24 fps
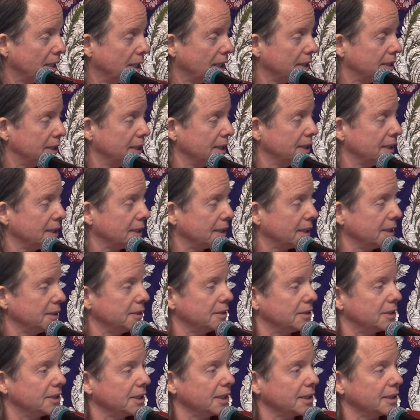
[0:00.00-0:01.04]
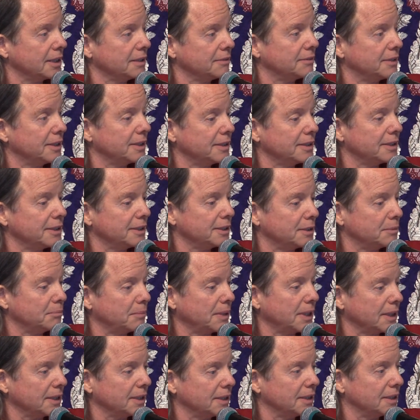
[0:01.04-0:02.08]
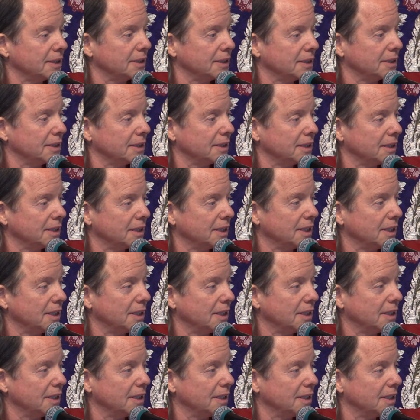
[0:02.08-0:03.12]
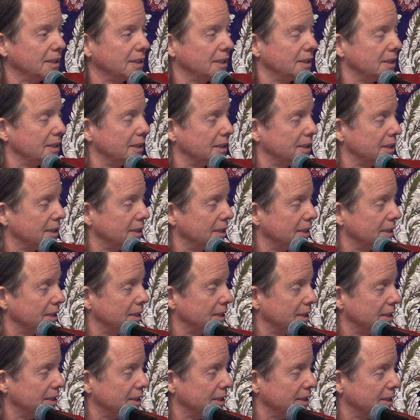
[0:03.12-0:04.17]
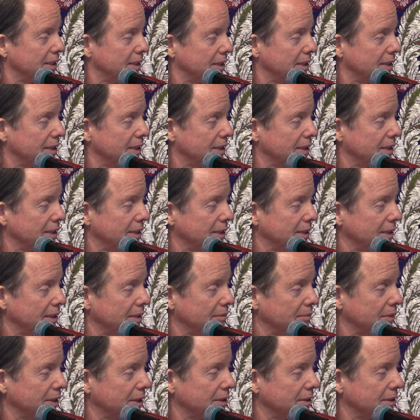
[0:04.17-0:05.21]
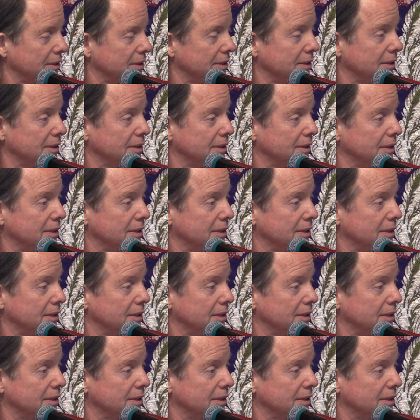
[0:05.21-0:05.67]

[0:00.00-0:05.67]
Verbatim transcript: I think, can you check if they're in this box? Uh, they, I'm not sure.